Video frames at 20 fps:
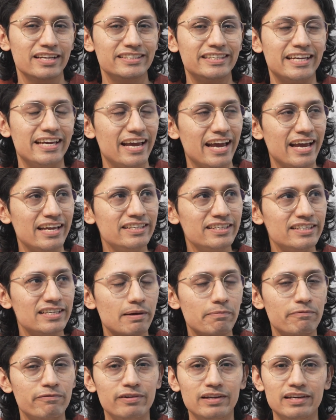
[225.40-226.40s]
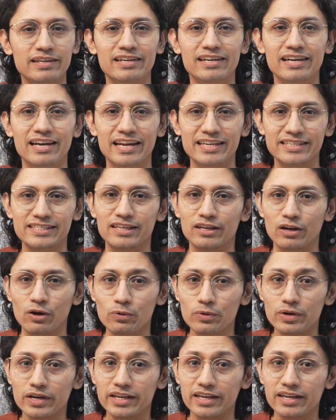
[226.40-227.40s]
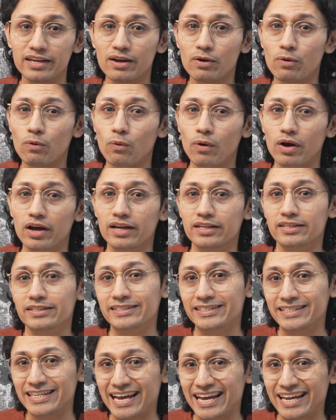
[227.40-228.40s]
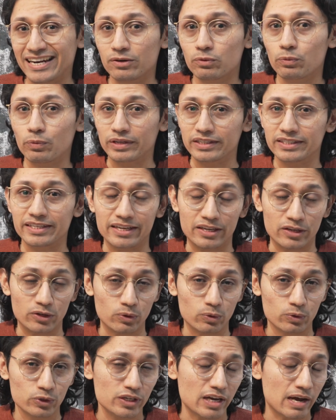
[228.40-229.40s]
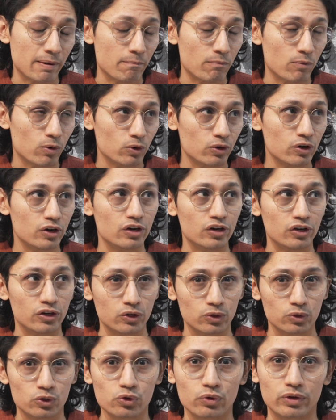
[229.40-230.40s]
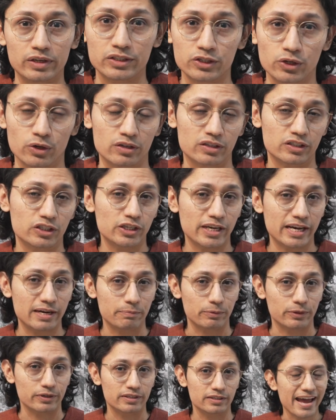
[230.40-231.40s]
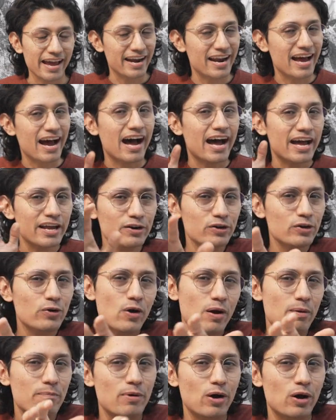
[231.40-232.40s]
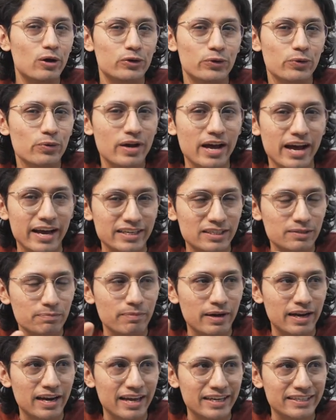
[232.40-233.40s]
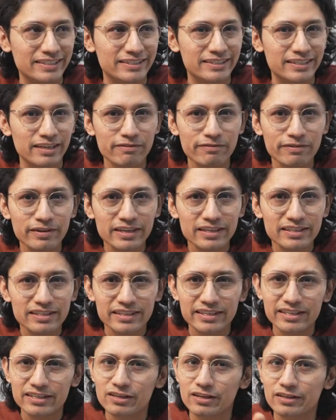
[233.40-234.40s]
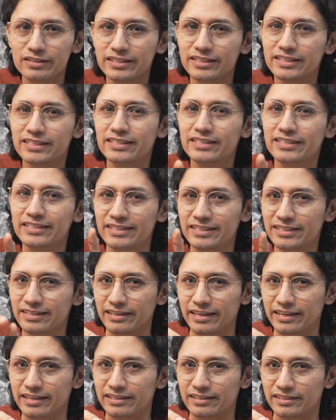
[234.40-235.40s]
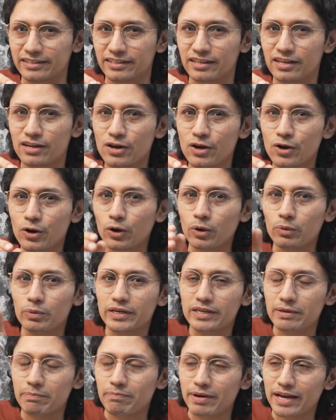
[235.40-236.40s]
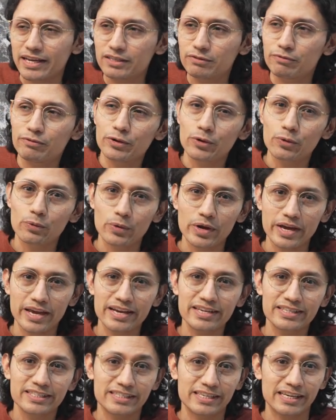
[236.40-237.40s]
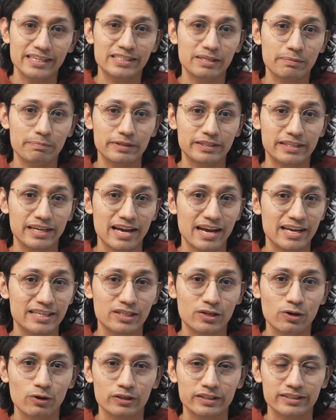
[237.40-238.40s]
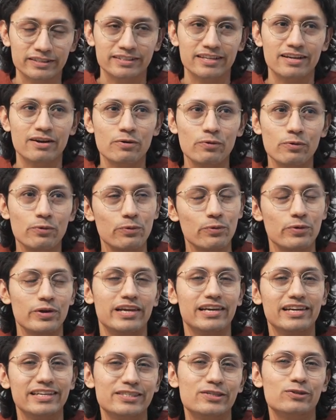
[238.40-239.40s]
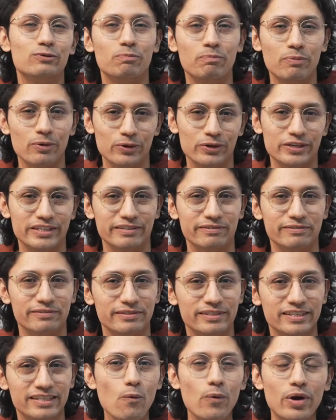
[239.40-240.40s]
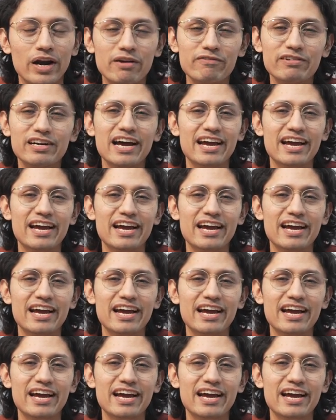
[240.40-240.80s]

they ended up feeling less lonely than when they use a more neutral tone chatbot. And I don't know about you guys, but I definitely noticed this lately. Over the past few weeks, ChatGPT has gotten really supportive. Whenever